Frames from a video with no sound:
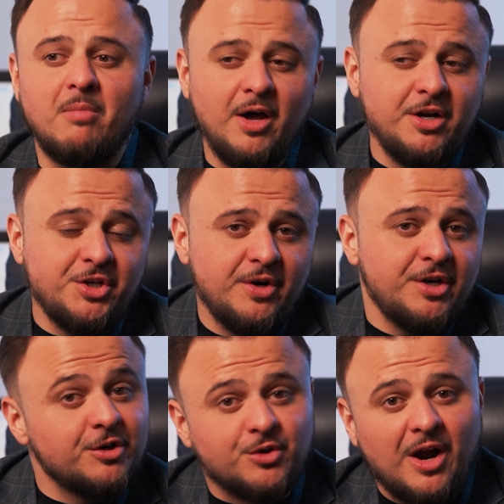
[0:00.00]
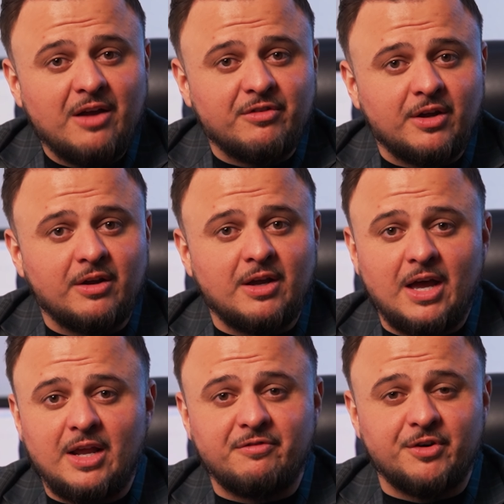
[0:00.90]
monitoring your driving
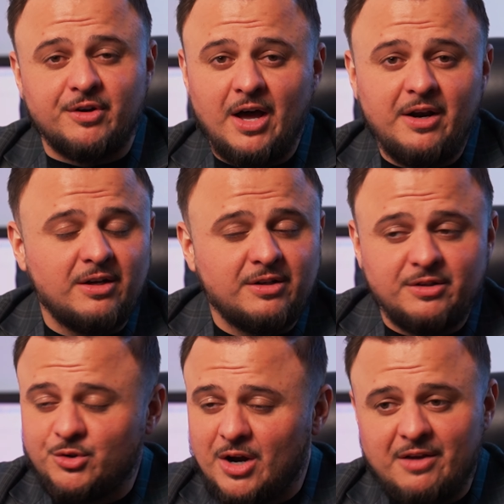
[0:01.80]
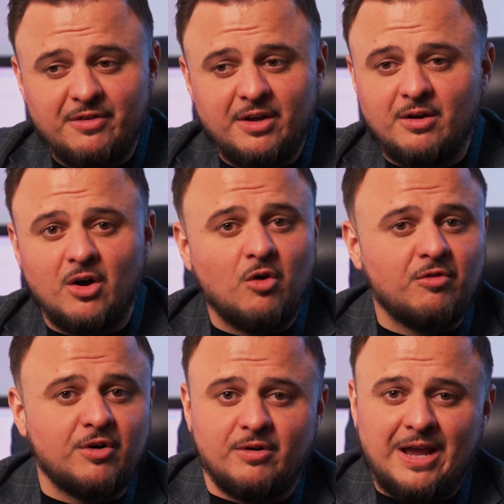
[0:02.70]
and if you're not driving
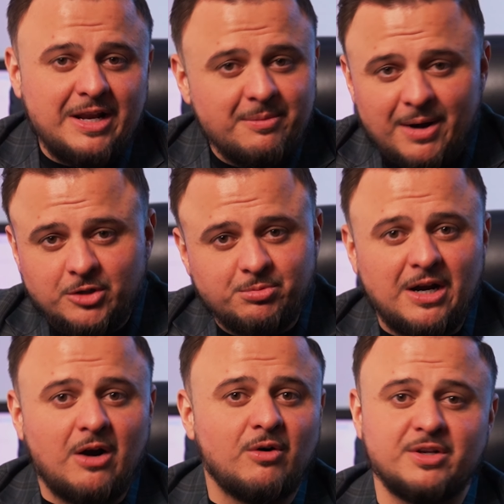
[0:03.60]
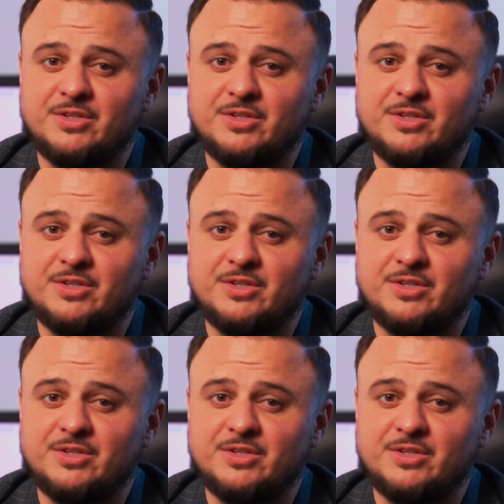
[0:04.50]
over 80 miles per hour